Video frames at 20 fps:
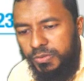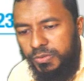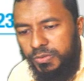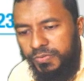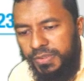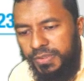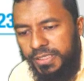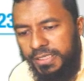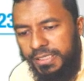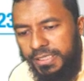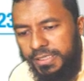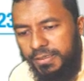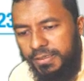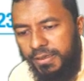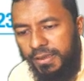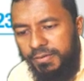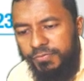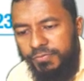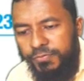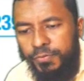three,
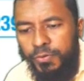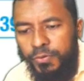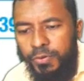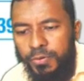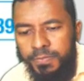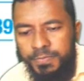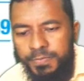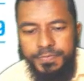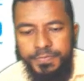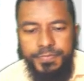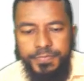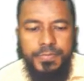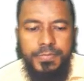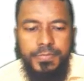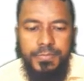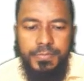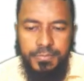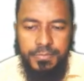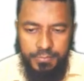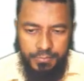and four.
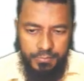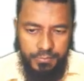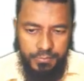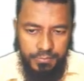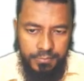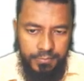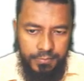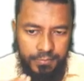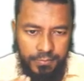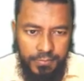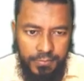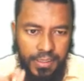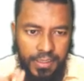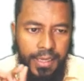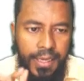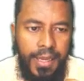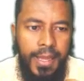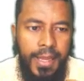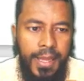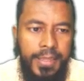
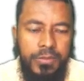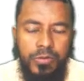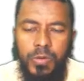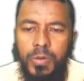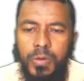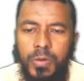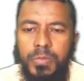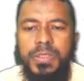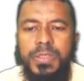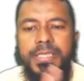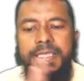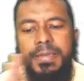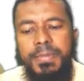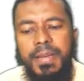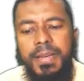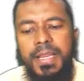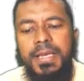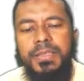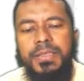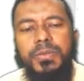And almost
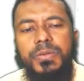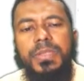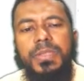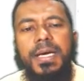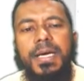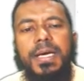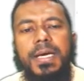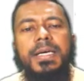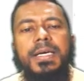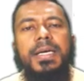similar to the